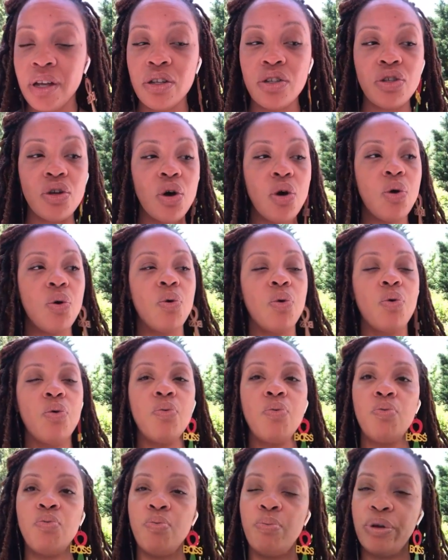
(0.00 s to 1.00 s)
So,
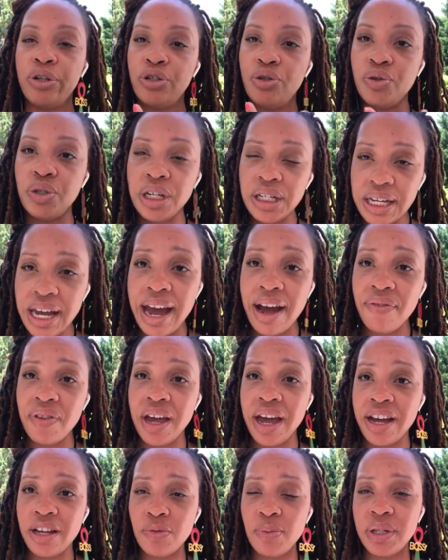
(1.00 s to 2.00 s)
but you need to have
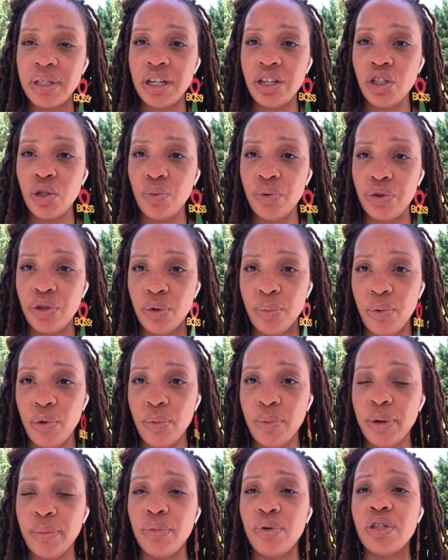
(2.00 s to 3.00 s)
that expectation with your
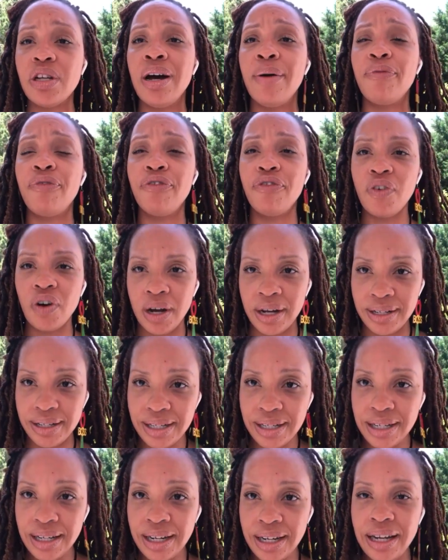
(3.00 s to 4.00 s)
board members up
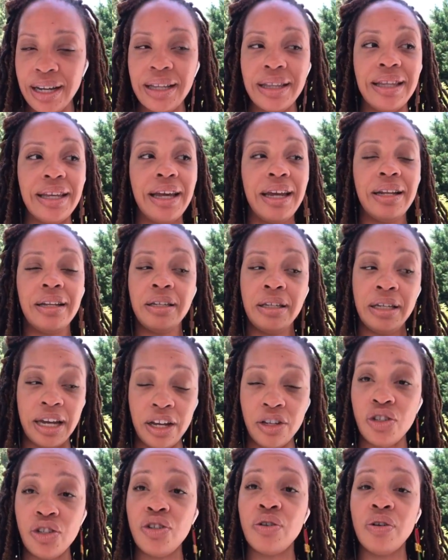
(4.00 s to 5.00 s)
front that
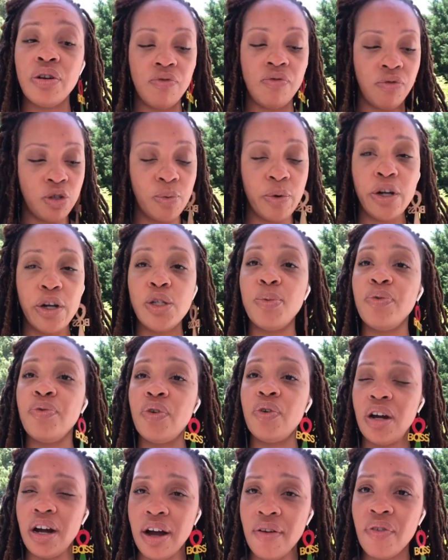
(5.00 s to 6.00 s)
yes, you're responsible
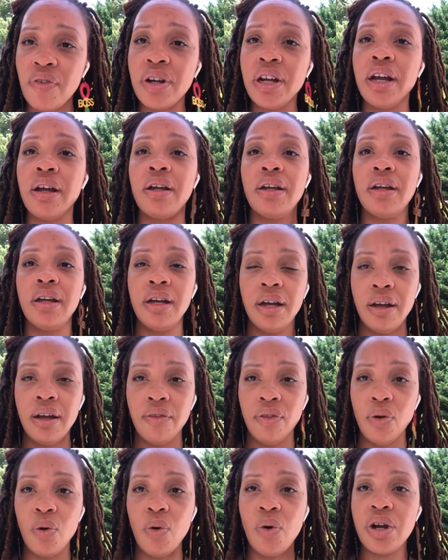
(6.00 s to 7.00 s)
for governing
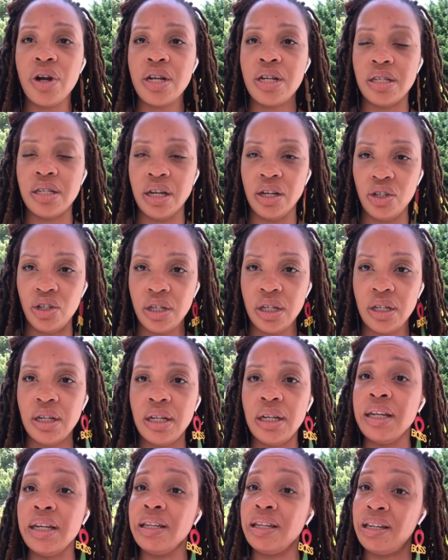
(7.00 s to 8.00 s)
the organization
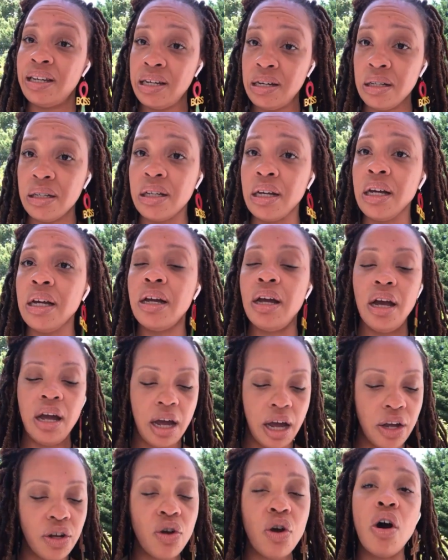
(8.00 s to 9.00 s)
and legally,
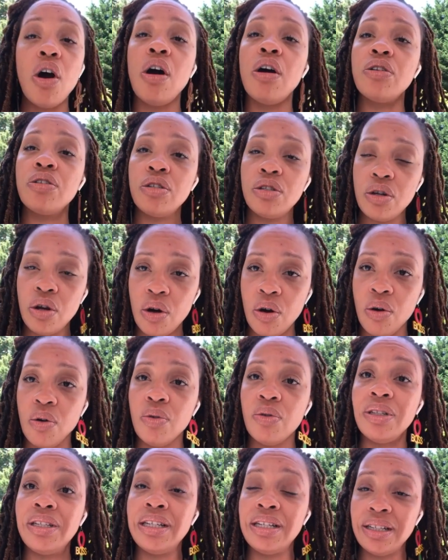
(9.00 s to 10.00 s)
and you're
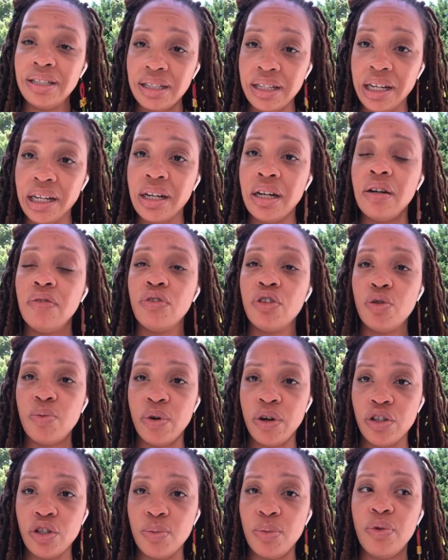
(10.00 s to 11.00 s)
also legally
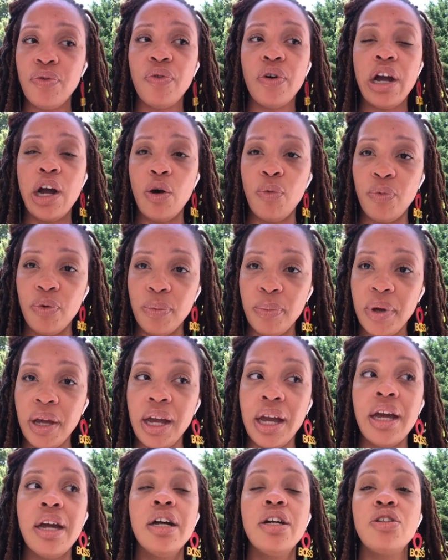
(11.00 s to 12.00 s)
responsible for helping
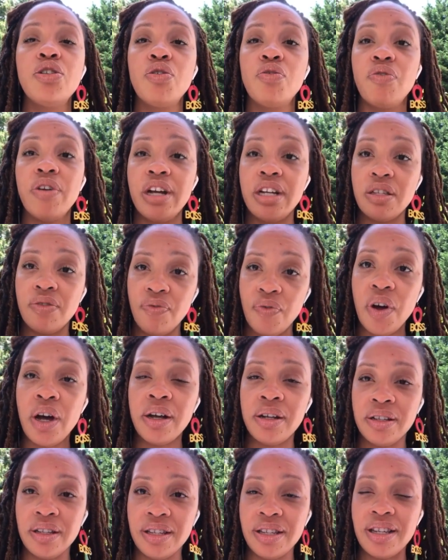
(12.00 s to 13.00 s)
me to raise
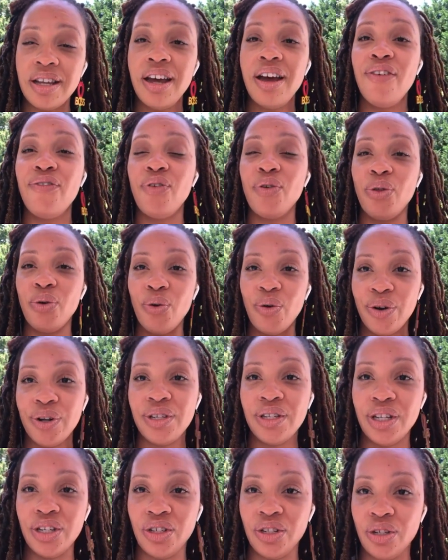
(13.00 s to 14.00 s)
funds for the
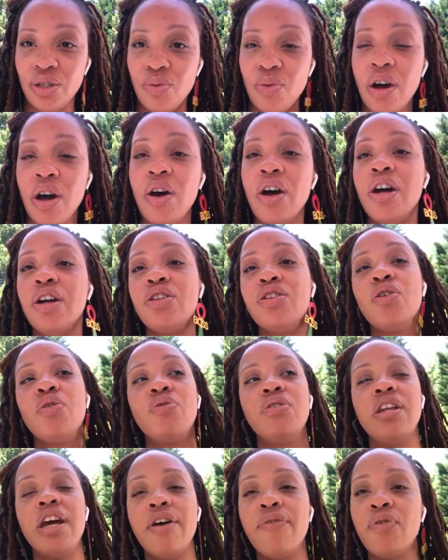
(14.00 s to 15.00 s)
organization as well. So
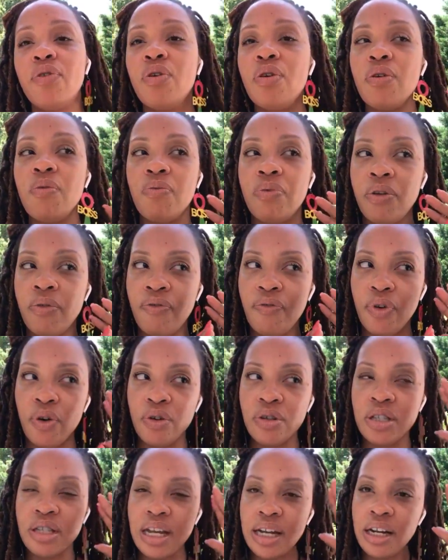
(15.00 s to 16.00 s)
never the
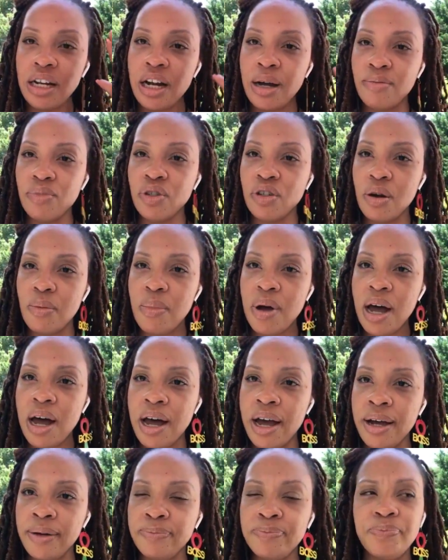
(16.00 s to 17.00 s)
first thing that comes to your
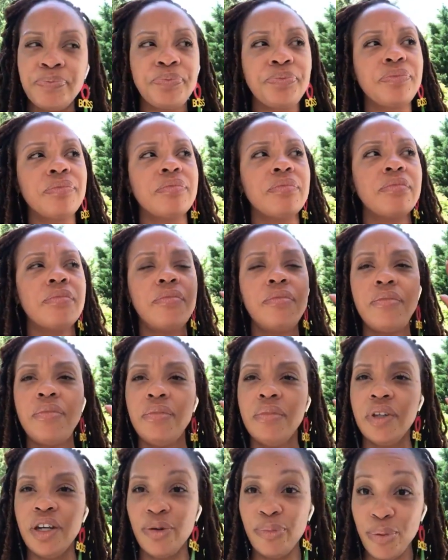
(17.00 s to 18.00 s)
mind,
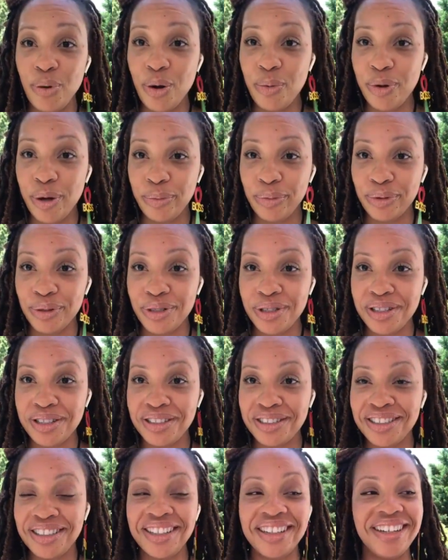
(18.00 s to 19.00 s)
board members.
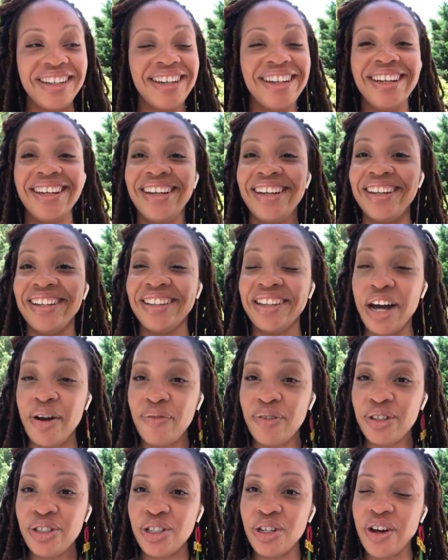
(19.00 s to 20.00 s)

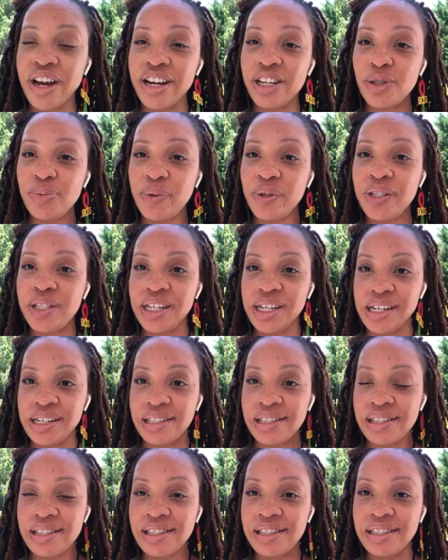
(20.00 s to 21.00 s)
Leverage their
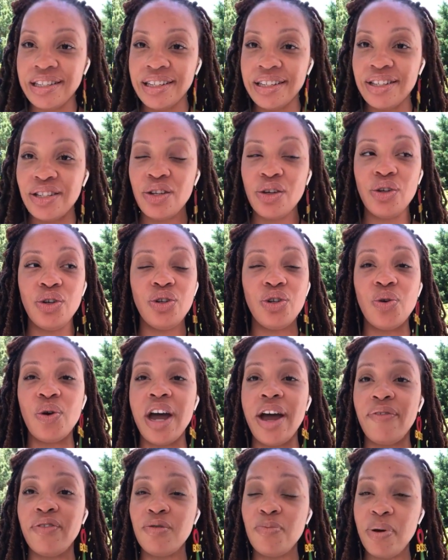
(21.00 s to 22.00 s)
expertise so you don't
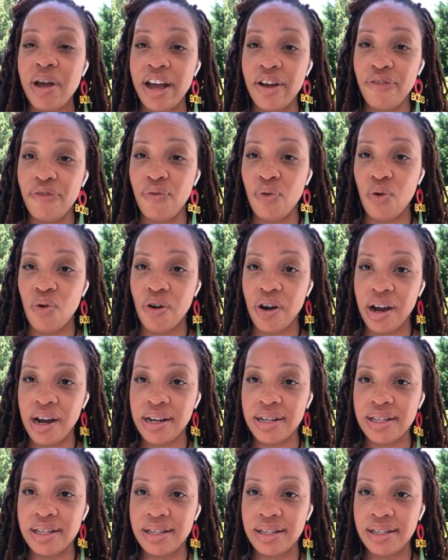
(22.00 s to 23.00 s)
have to pay for
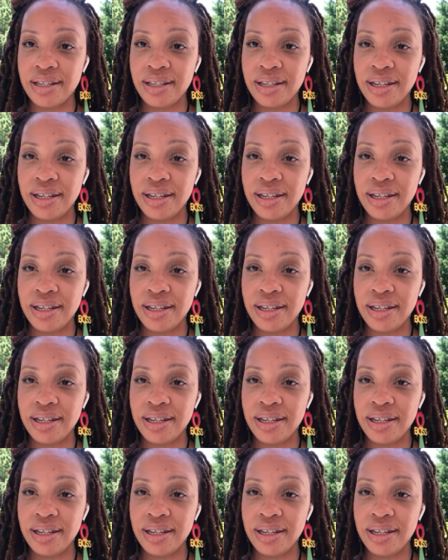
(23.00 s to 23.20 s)
it,